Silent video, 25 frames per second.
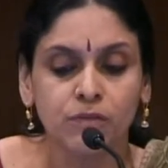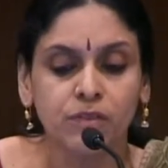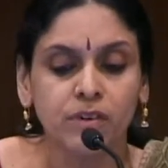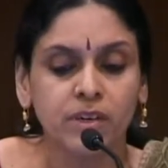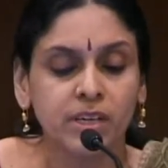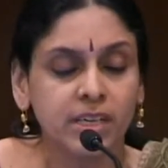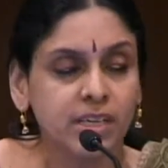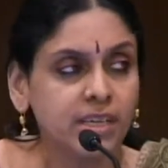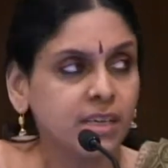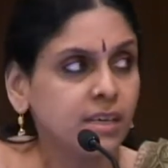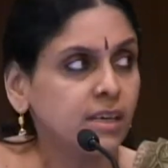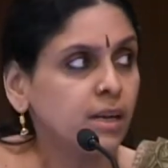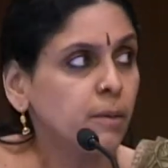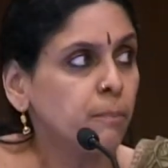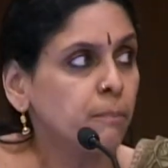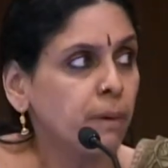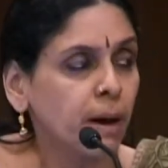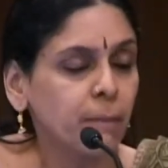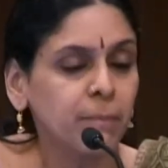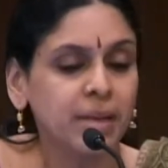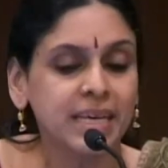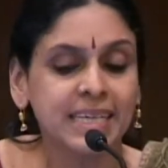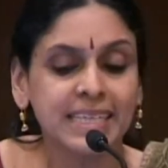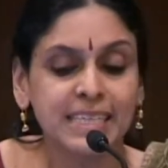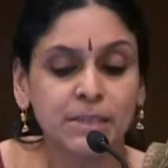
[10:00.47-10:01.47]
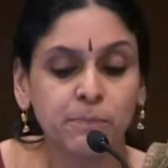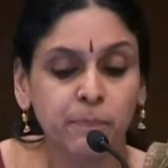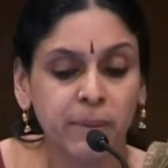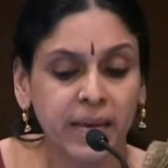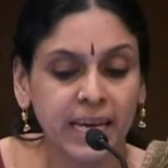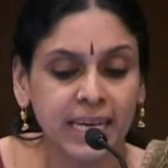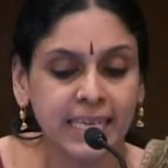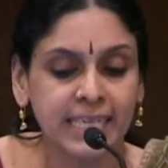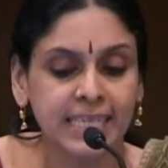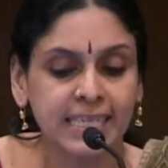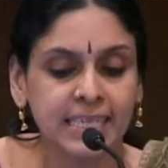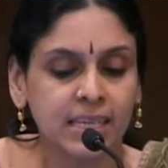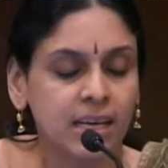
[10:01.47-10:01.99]
of critical public
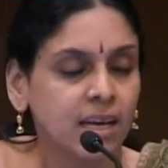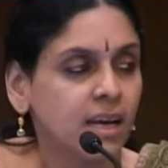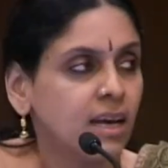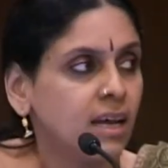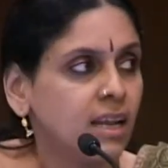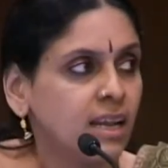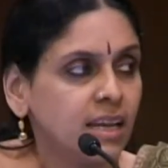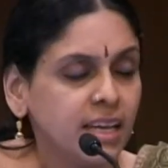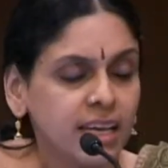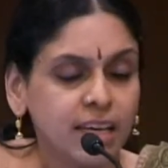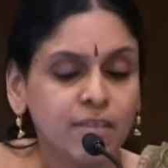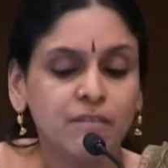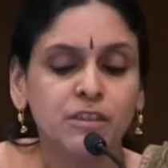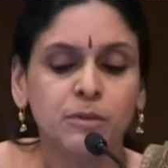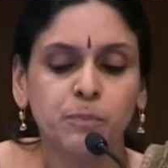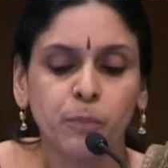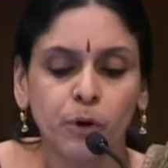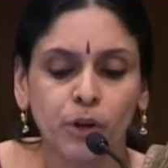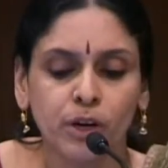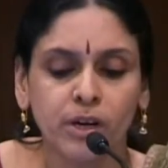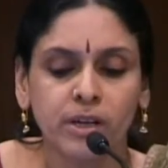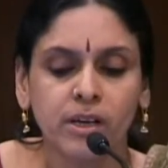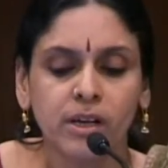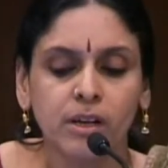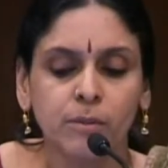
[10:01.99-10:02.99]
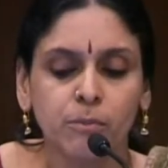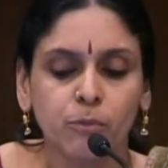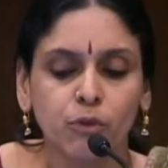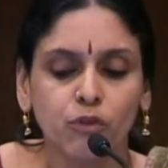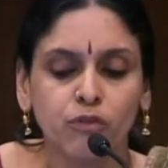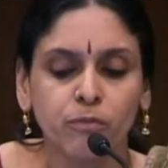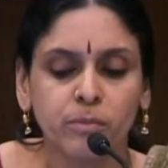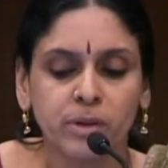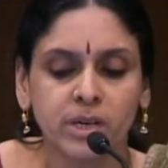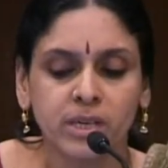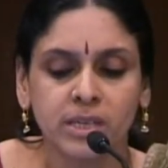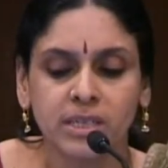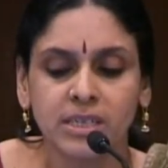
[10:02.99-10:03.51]
space leaves political
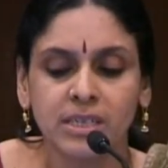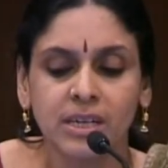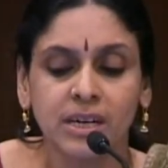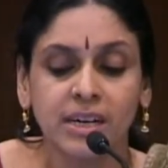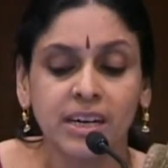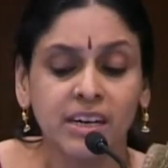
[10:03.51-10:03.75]
movements